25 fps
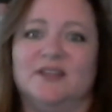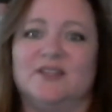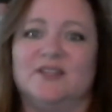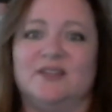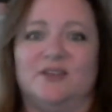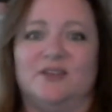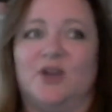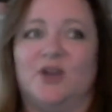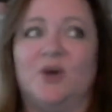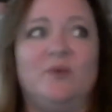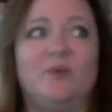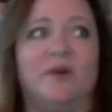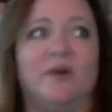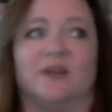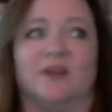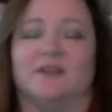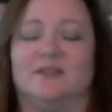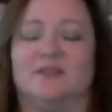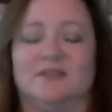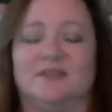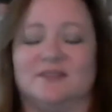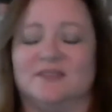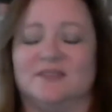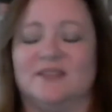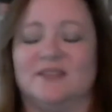No one.
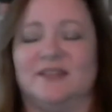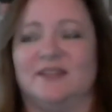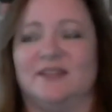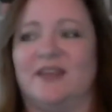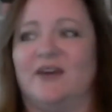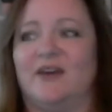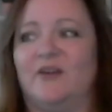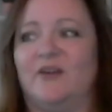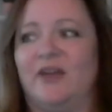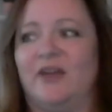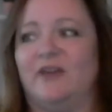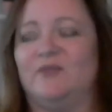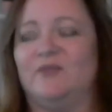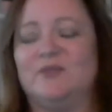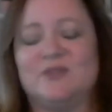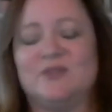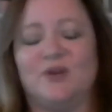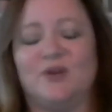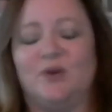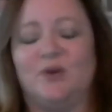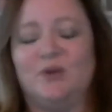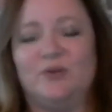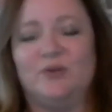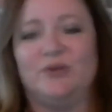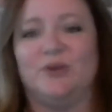And now I have this
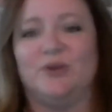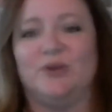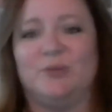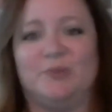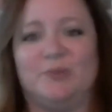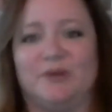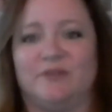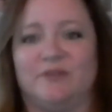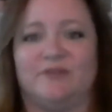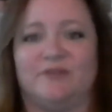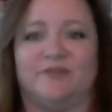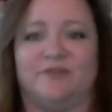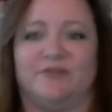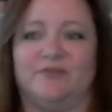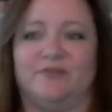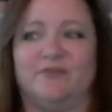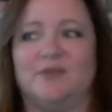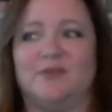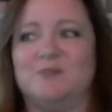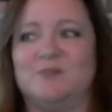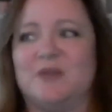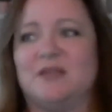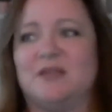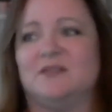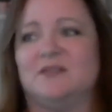whole group of
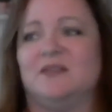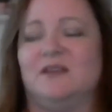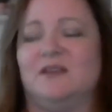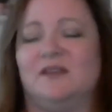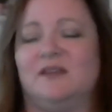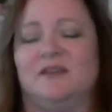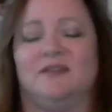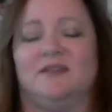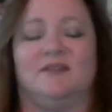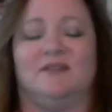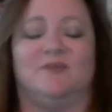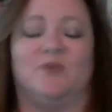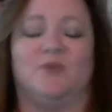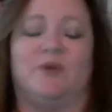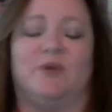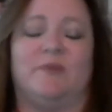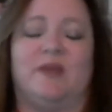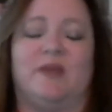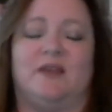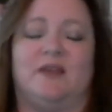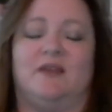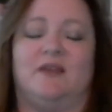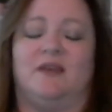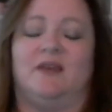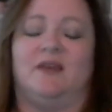amazing
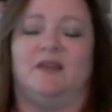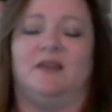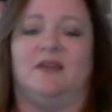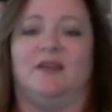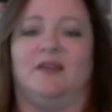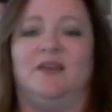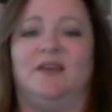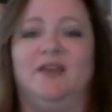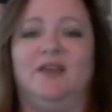women and